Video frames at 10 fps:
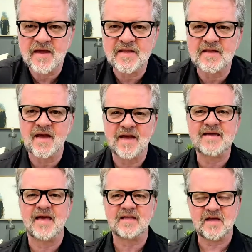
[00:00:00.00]
And
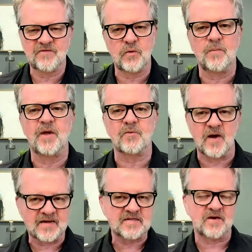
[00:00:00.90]
again, give you a better
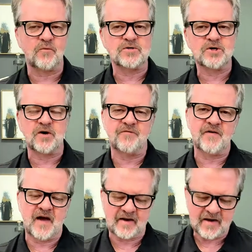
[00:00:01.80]
idea of what you're going to
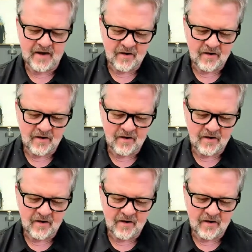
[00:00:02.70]
find